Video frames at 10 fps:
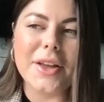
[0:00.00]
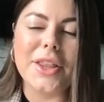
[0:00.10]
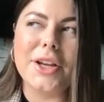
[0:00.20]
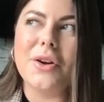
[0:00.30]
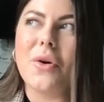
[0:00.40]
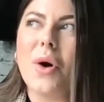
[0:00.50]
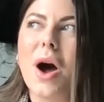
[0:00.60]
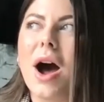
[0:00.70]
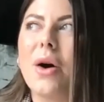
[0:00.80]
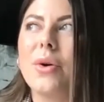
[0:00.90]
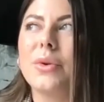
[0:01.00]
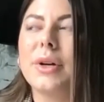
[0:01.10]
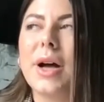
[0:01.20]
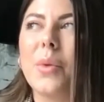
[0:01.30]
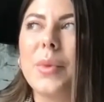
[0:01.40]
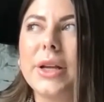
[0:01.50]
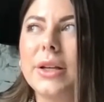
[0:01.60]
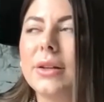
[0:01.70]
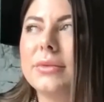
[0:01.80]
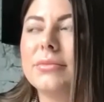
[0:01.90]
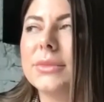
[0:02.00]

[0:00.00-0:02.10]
they know how many